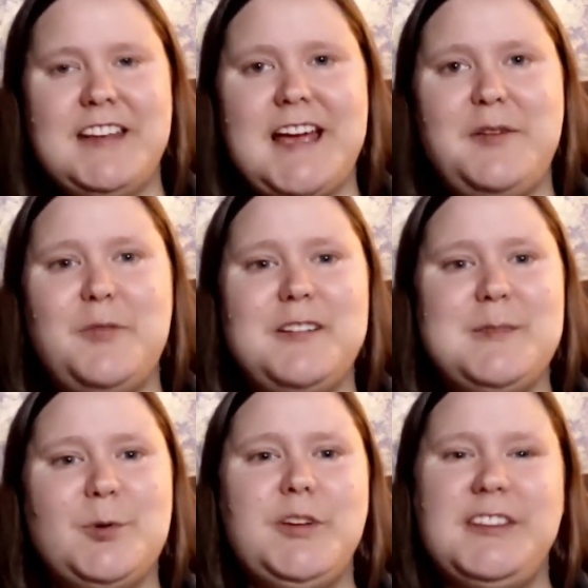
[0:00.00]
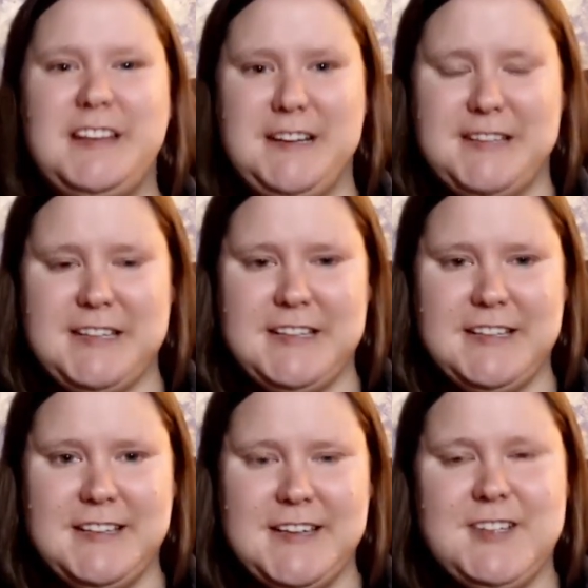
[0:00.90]
I don't want to spoil anything.
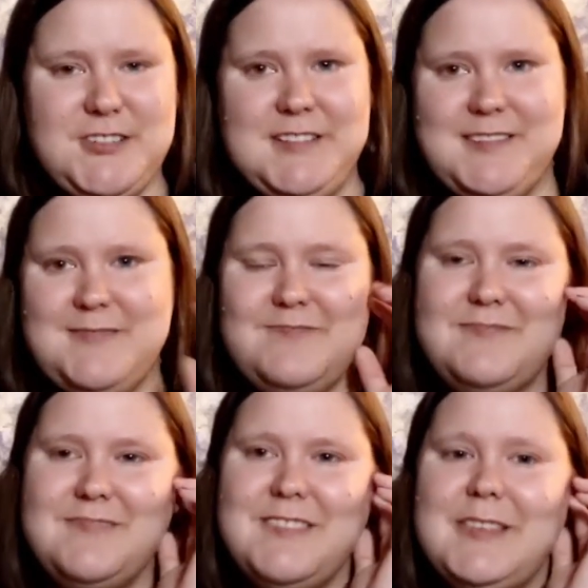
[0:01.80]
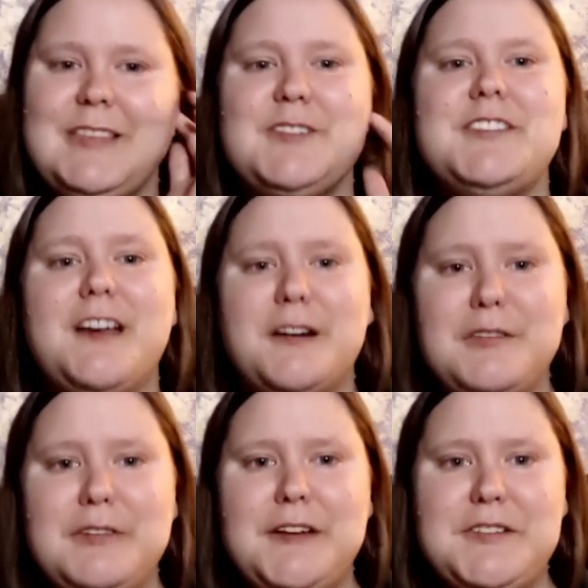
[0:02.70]
There's a lot of
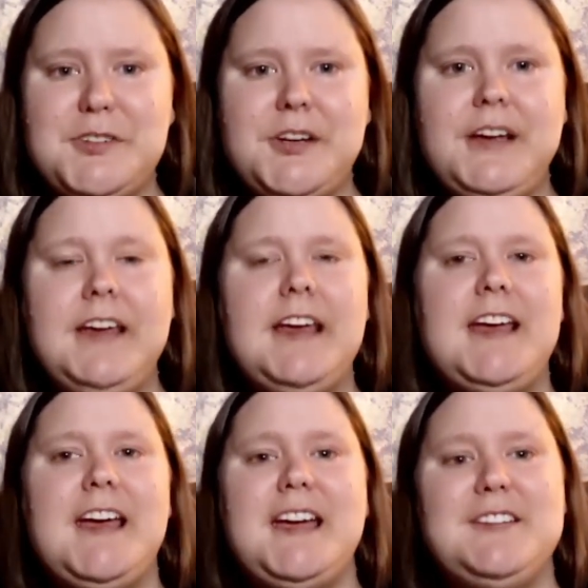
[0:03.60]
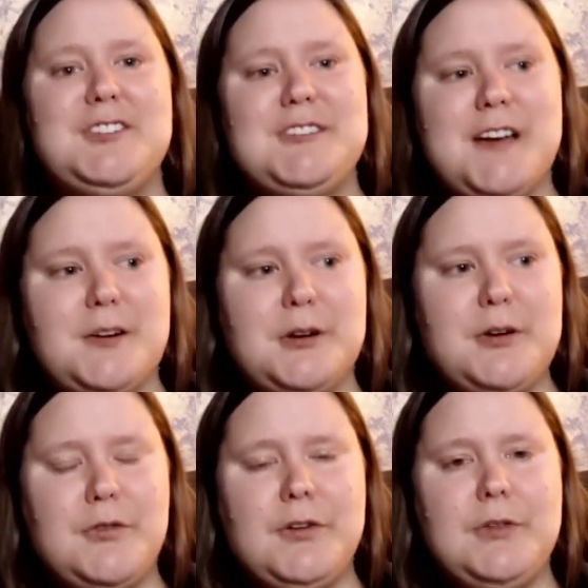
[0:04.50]
adventuring, and she's got her
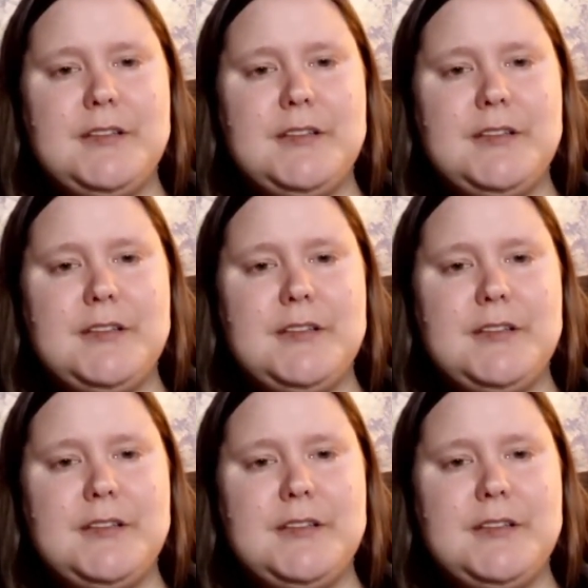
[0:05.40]
crew.